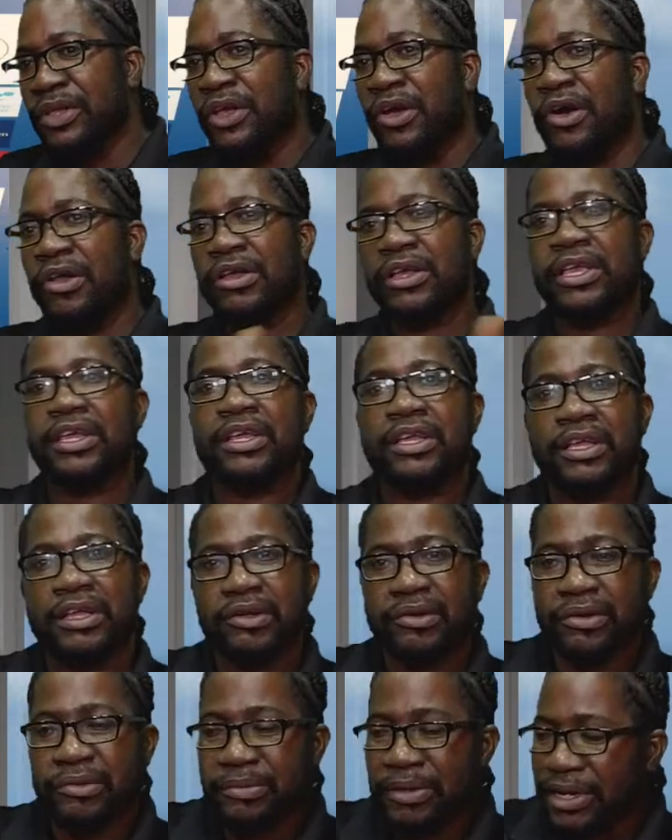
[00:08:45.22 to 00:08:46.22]

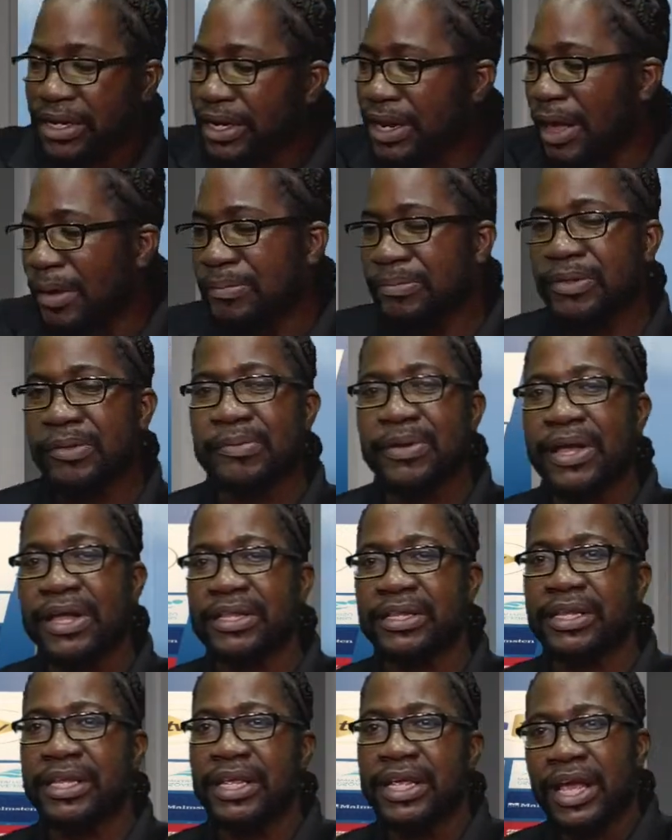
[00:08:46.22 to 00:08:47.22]
I'm clapping the
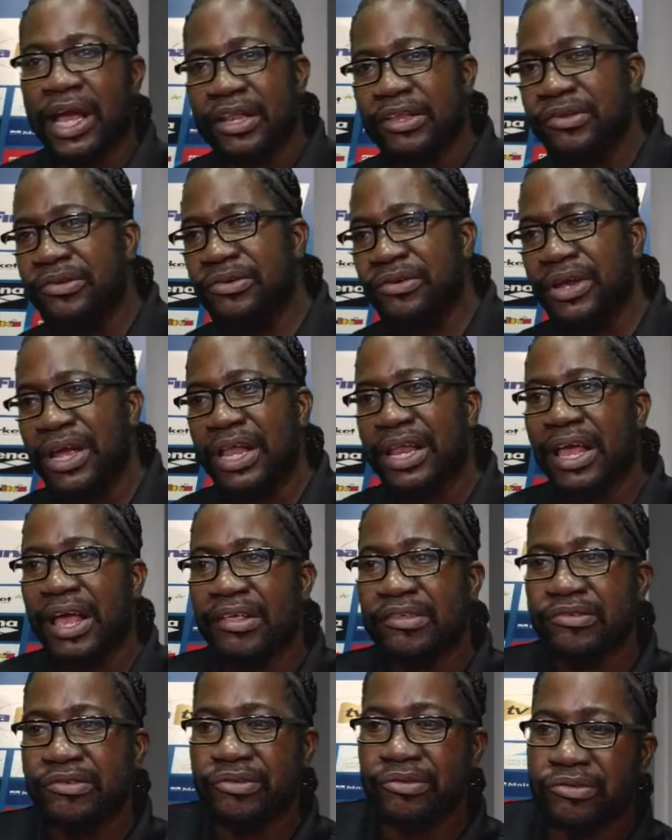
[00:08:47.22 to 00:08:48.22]
man, and you
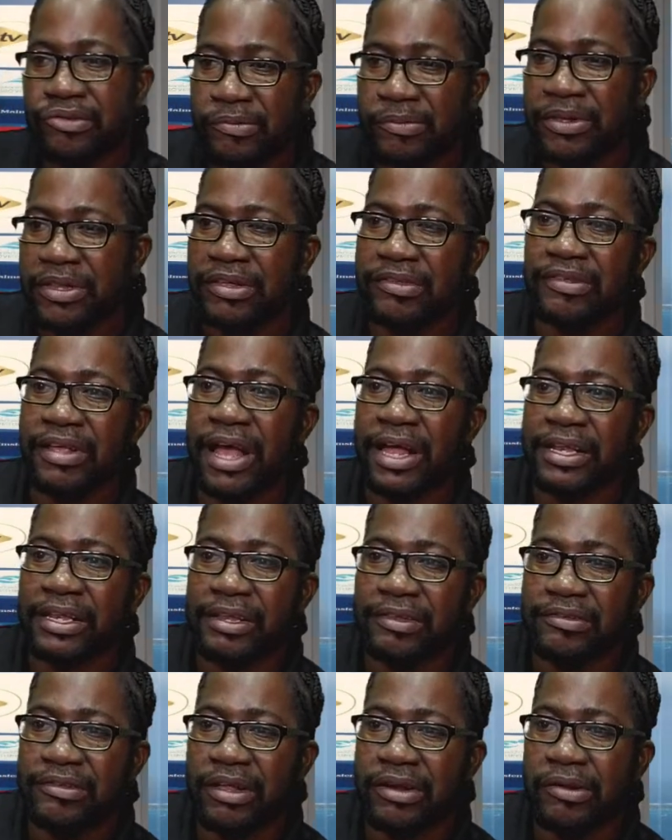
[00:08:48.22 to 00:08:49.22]
realize some of these
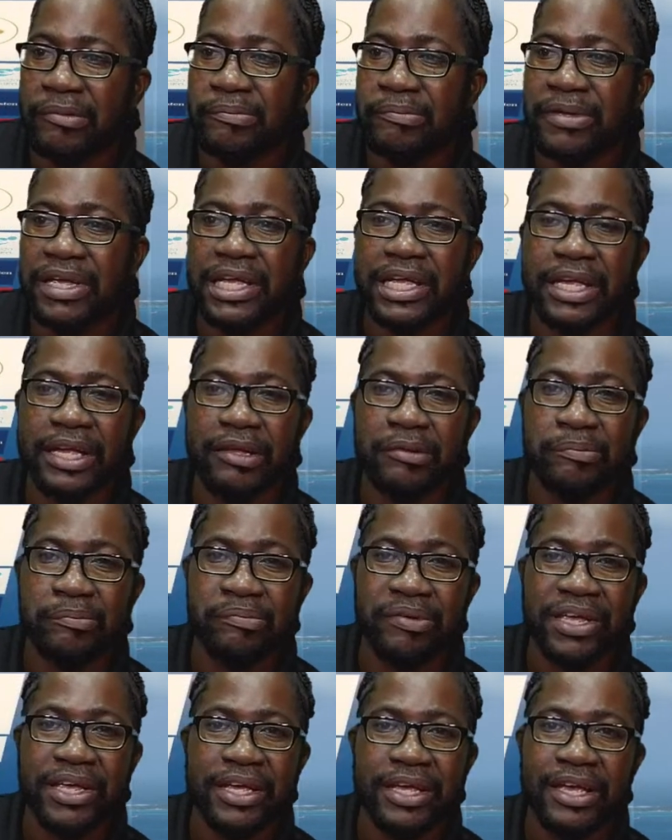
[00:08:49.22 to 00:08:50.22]
athletes that are making
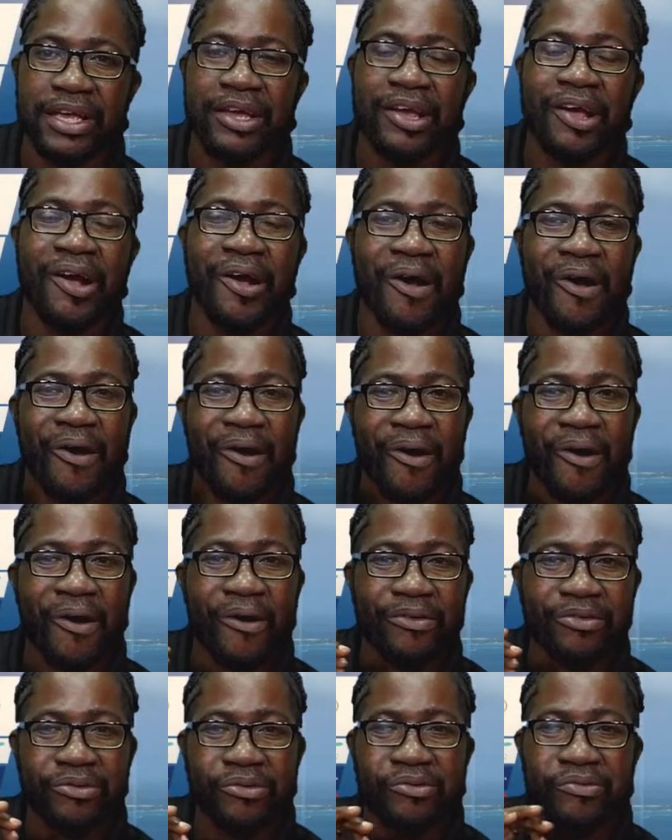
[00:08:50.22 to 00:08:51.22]
it big are
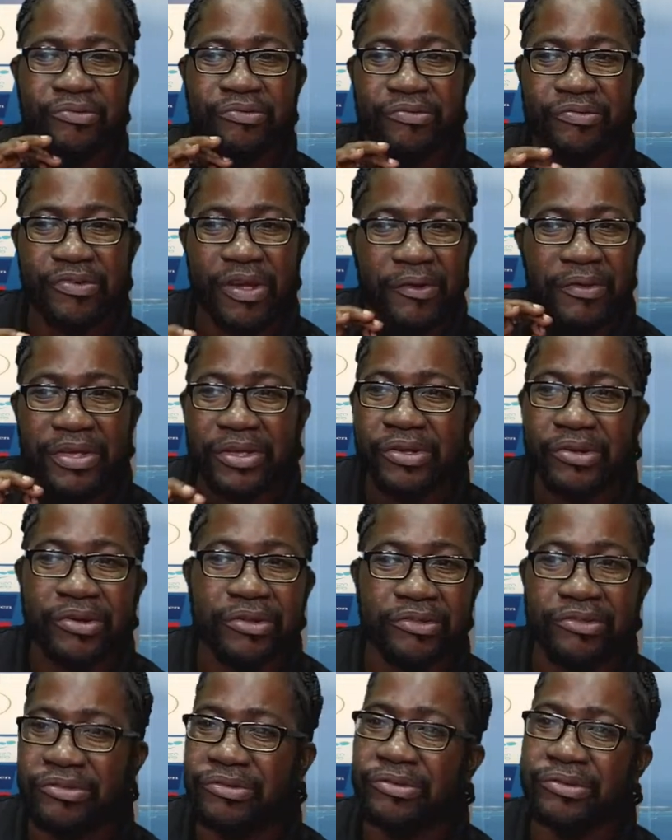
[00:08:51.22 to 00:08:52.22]
also very
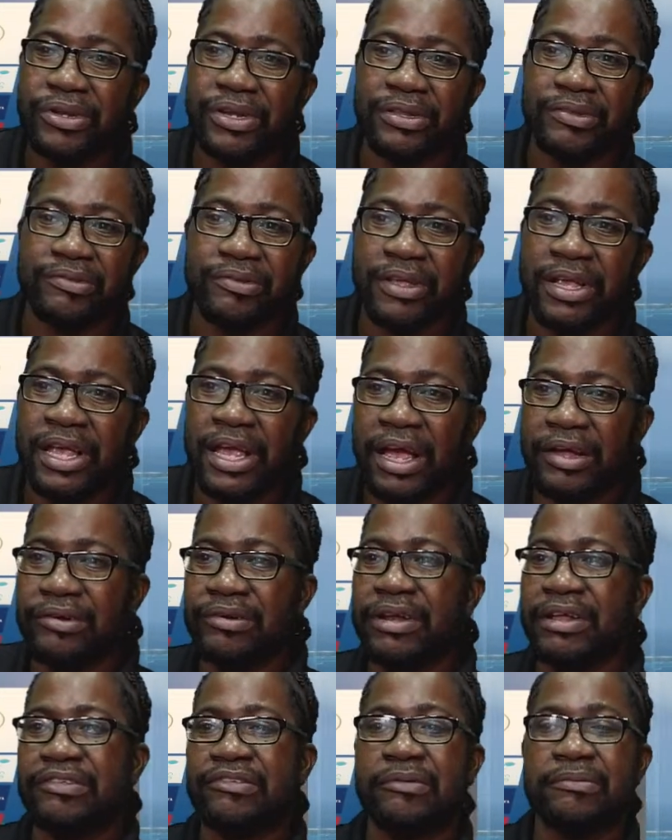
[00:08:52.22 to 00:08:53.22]
good students. I know
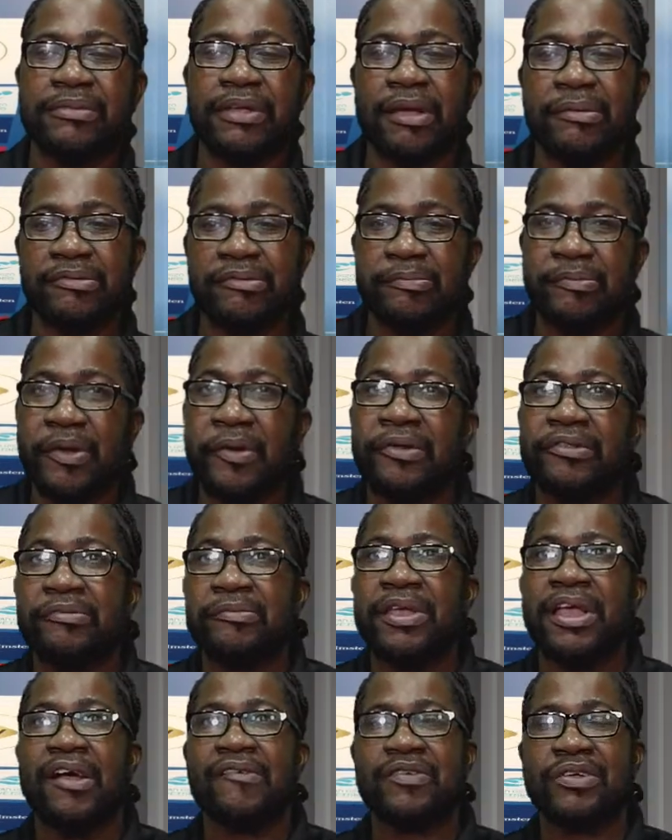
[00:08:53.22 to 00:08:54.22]
that sometimes parents
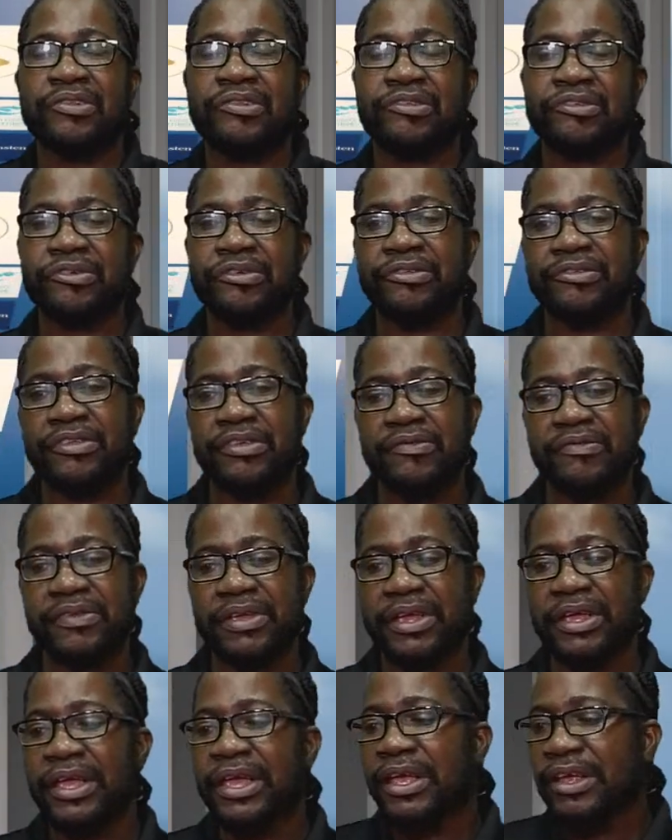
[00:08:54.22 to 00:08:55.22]
may have concerns if
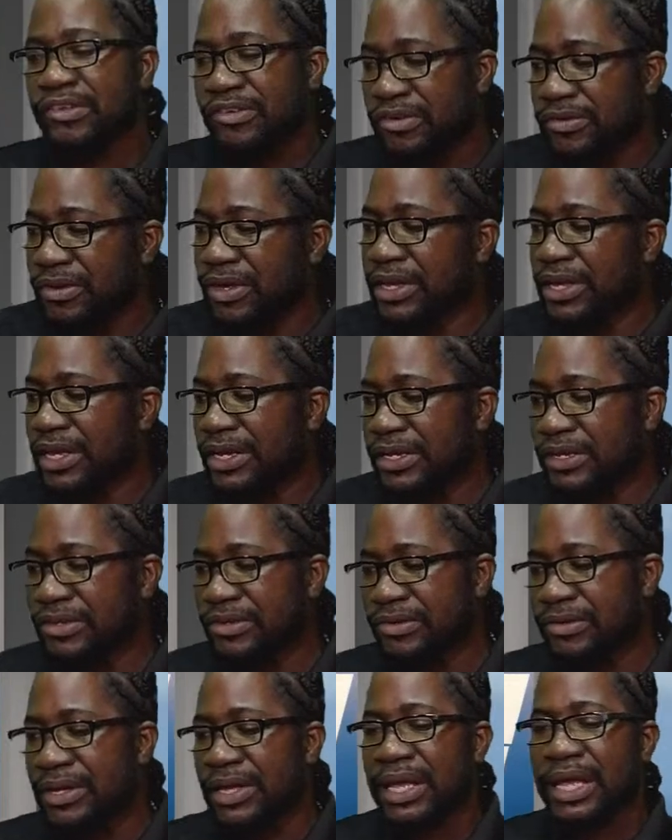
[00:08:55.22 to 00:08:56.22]
their children get
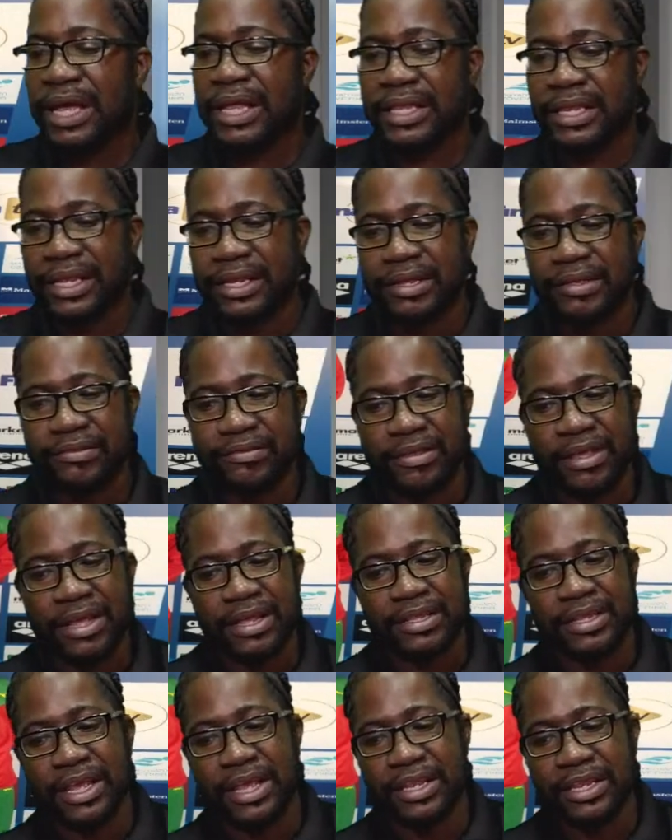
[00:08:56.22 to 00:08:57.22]
into athletics,
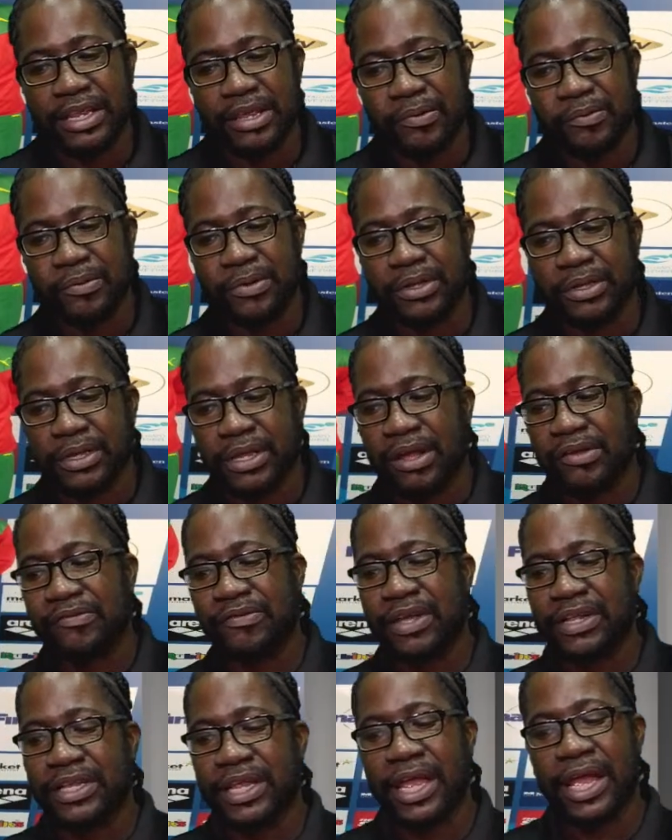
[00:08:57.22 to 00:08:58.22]
then it will
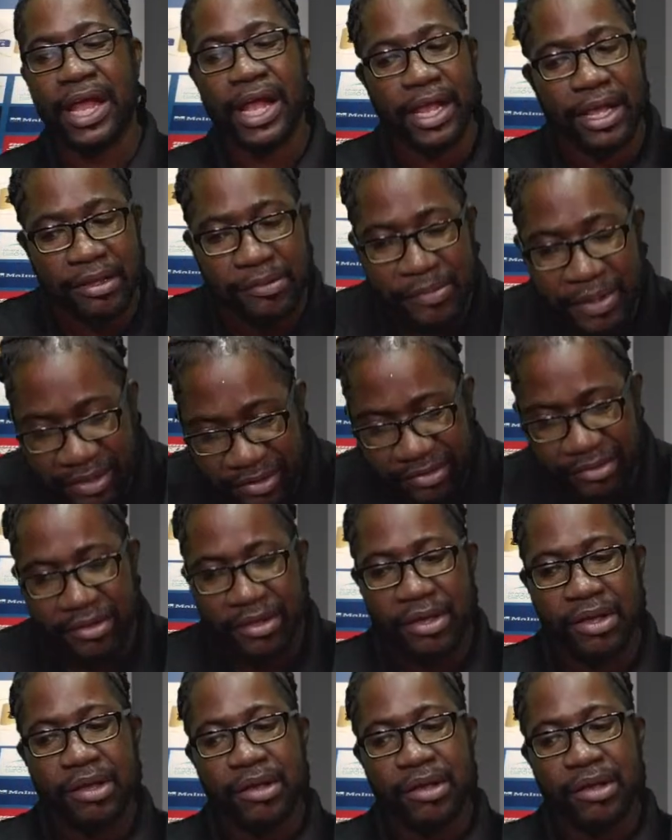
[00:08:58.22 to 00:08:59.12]
affect their academics.